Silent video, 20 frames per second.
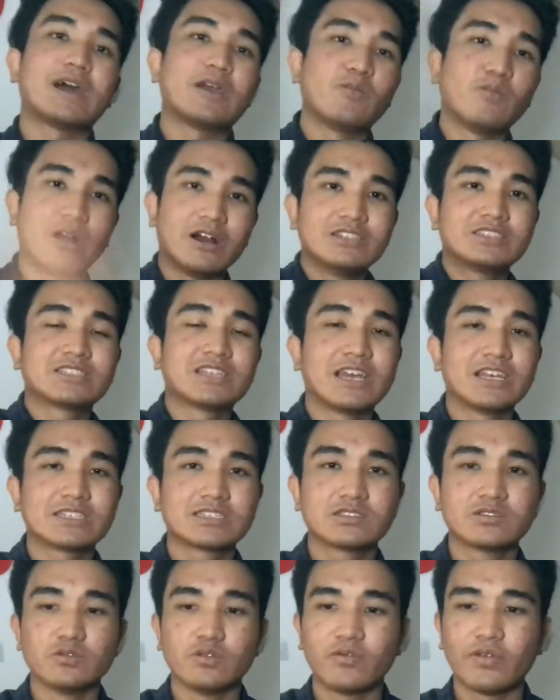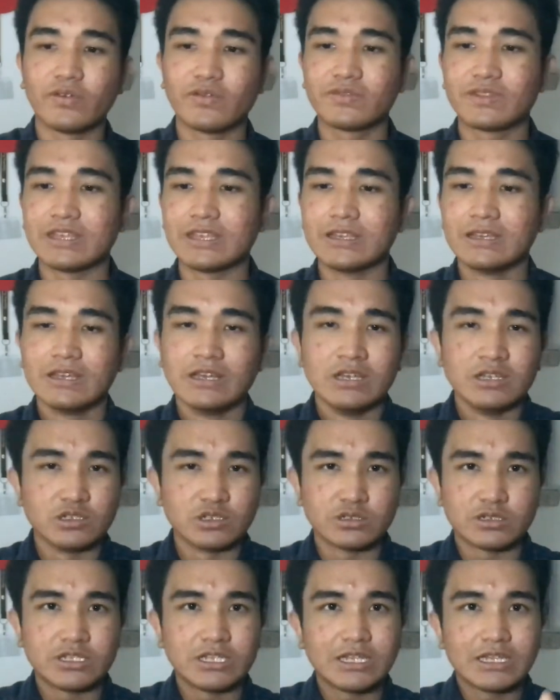like 1/250
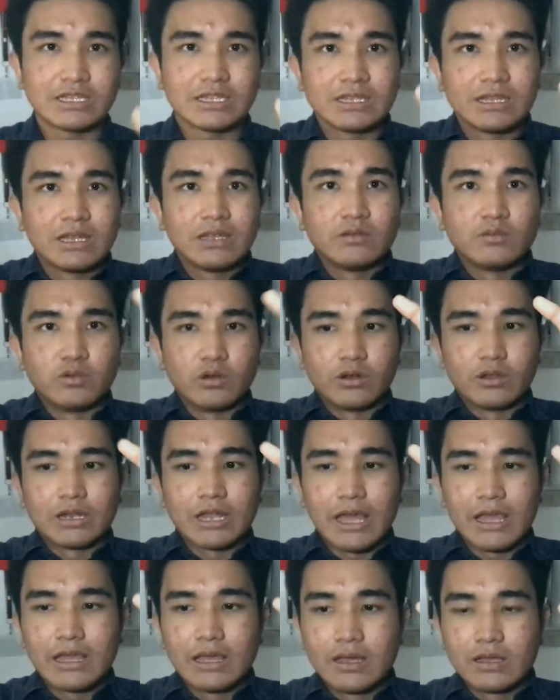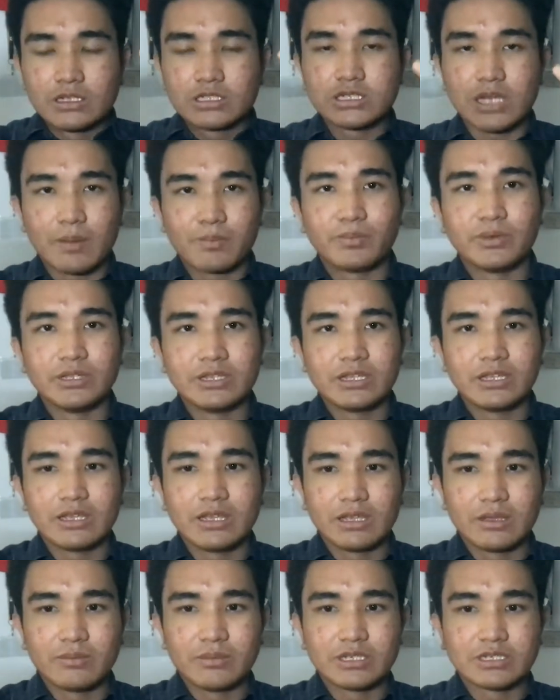usually will like sharpen the
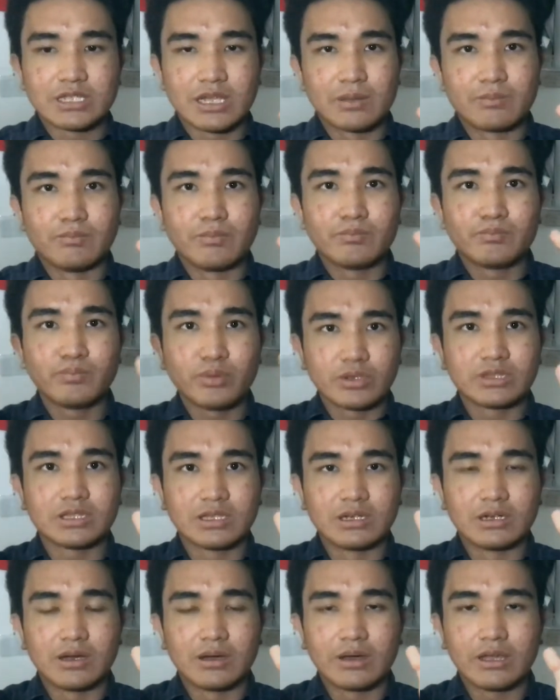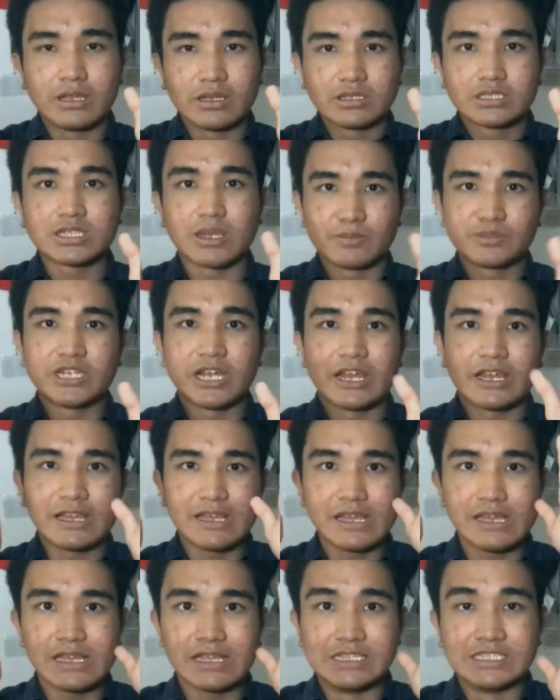image and put the subject
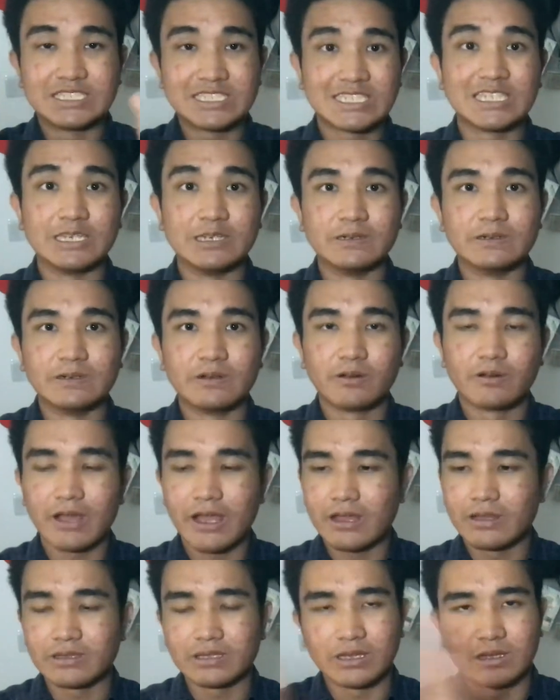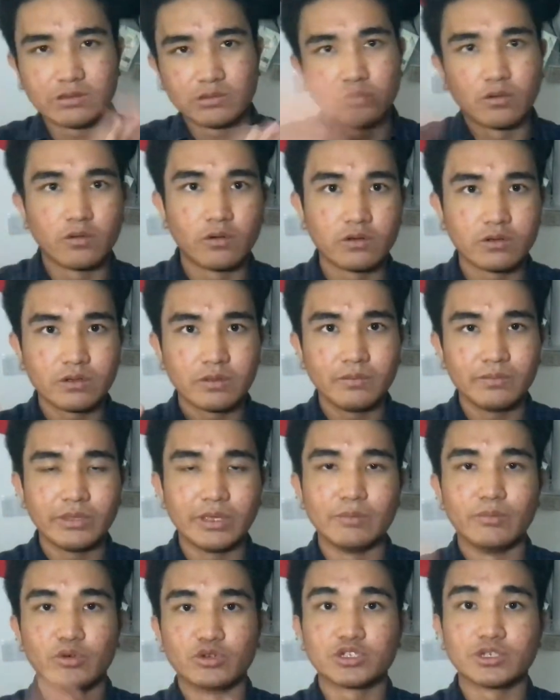in still. Alright, there wouldn't
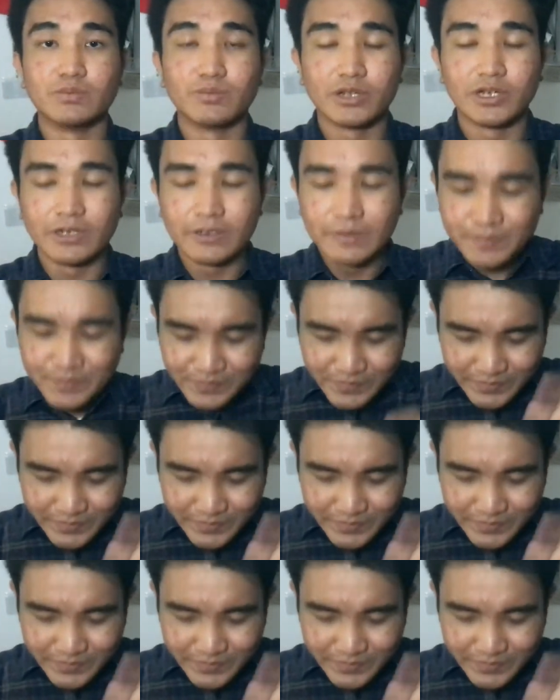be motion blur.